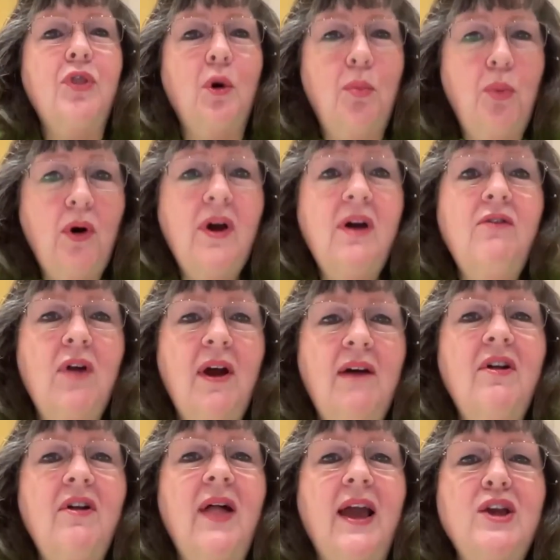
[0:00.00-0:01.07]
The book of
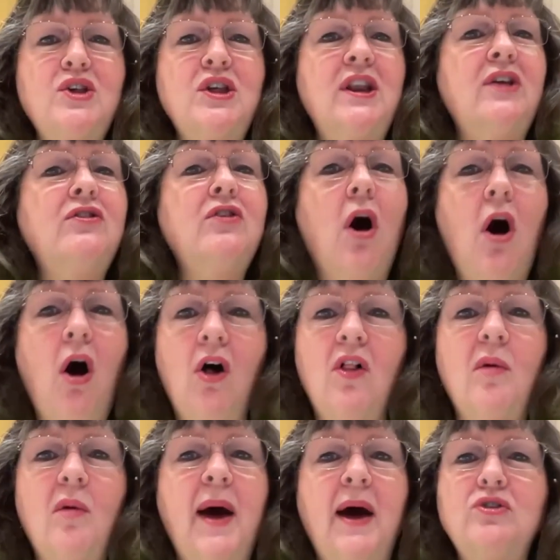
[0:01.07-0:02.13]
Revelation is all
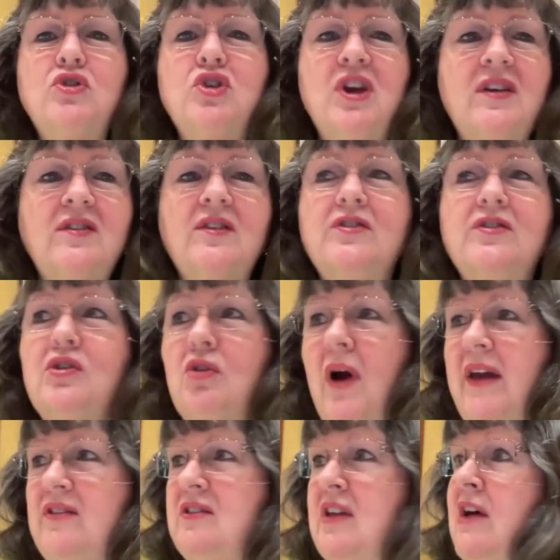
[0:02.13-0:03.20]
about Jesus
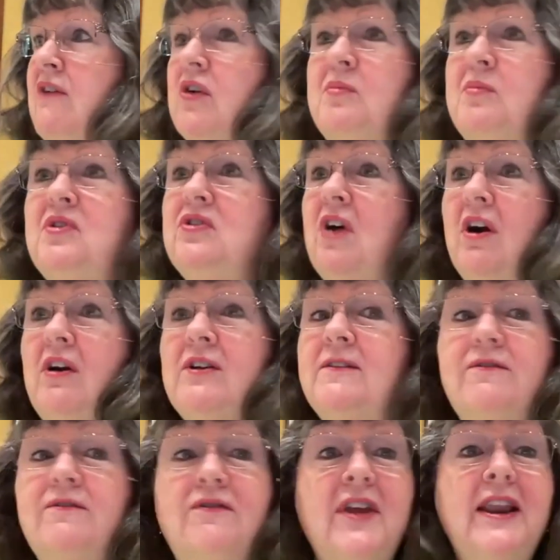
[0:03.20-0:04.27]
Christ from start
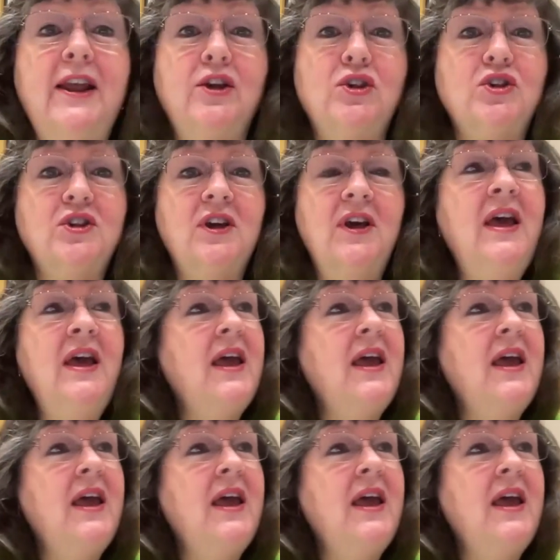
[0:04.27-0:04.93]
to finish.